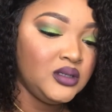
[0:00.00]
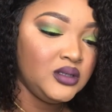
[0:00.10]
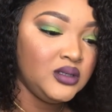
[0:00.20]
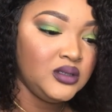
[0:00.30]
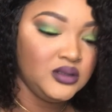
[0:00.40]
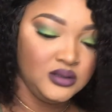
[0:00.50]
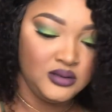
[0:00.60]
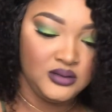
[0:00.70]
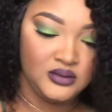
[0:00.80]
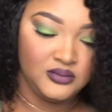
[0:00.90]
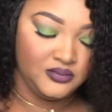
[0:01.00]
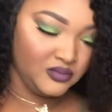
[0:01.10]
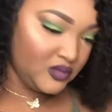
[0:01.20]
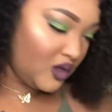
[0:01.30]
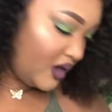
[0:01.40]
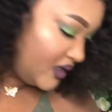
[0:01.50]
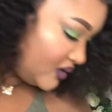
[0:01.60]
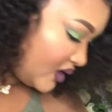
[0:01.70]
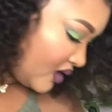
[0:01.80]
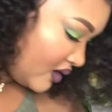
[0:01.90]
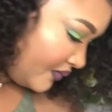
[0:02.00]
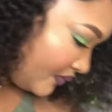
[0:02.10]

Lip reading: like I'm missing? Okay, so y'all,